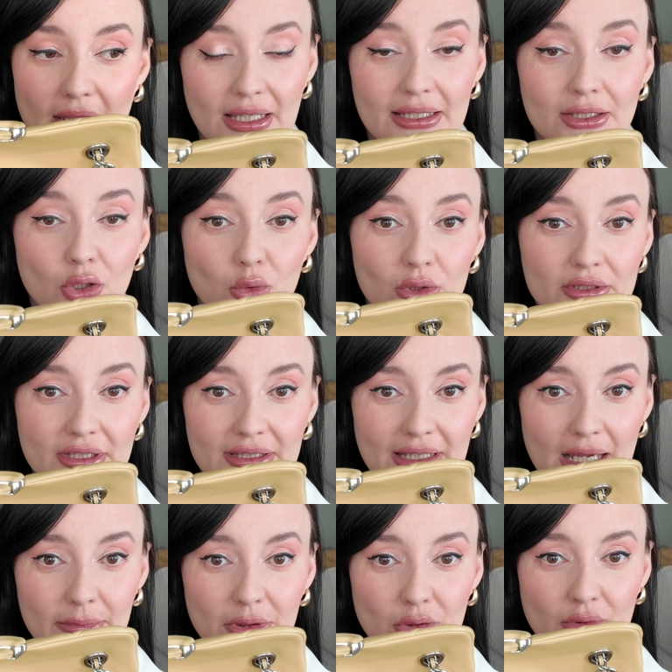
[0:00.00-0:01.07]
In Quilted
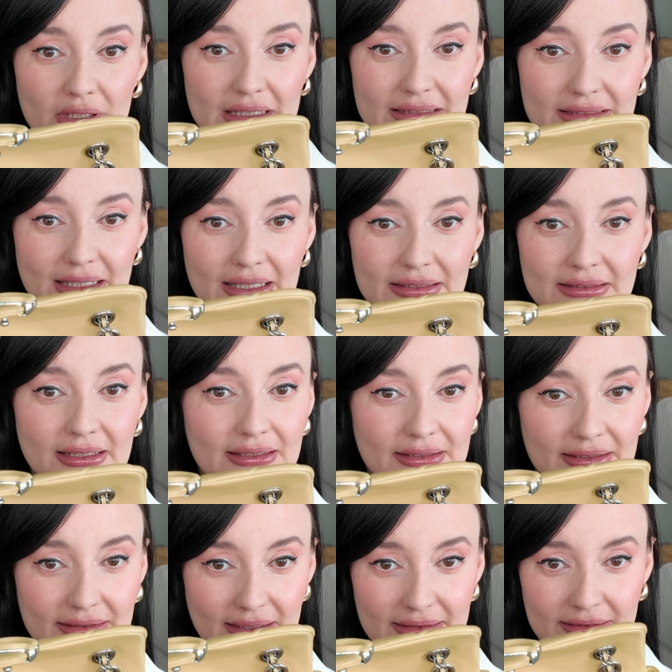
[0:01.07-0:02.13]
Tabby 26,
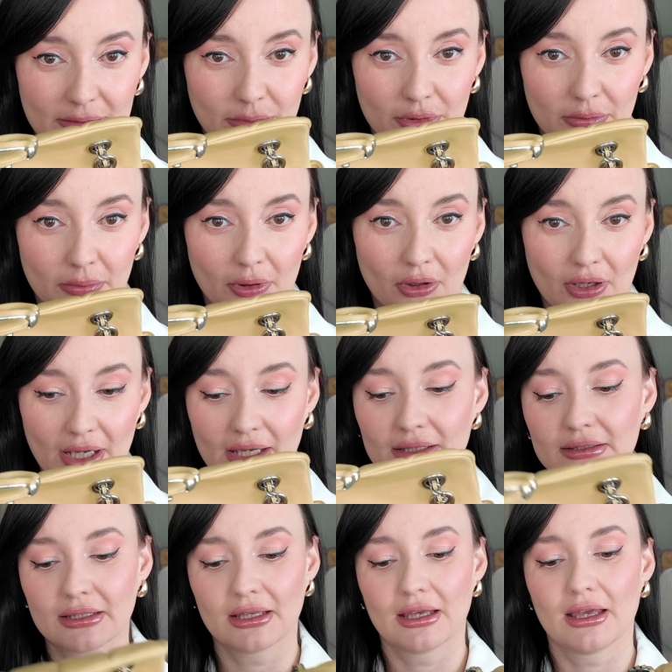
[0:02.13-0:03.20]
this is a zipper
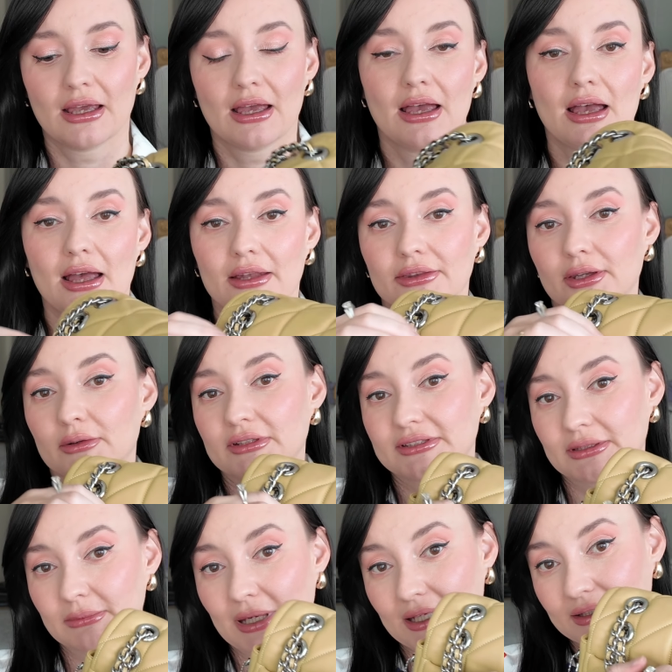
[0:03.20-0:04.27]
pocket, and there
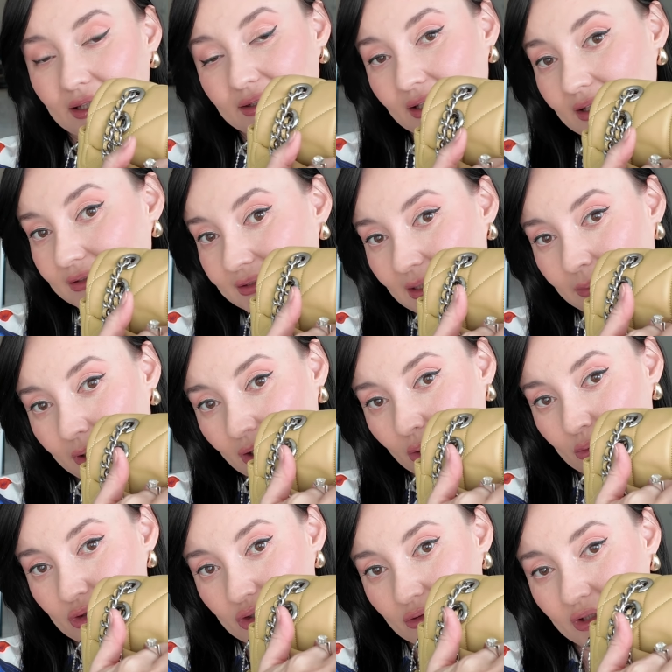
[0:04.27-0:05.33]
is a magnetic snap
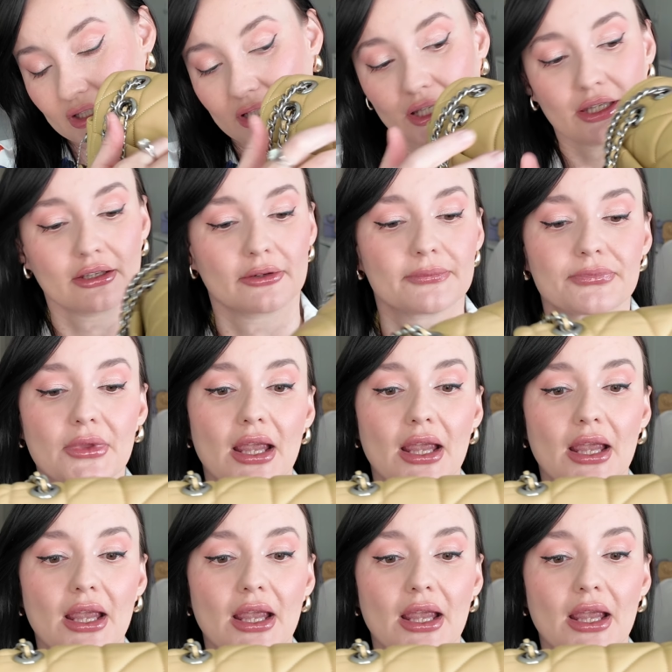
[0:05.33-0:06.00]
closure in here.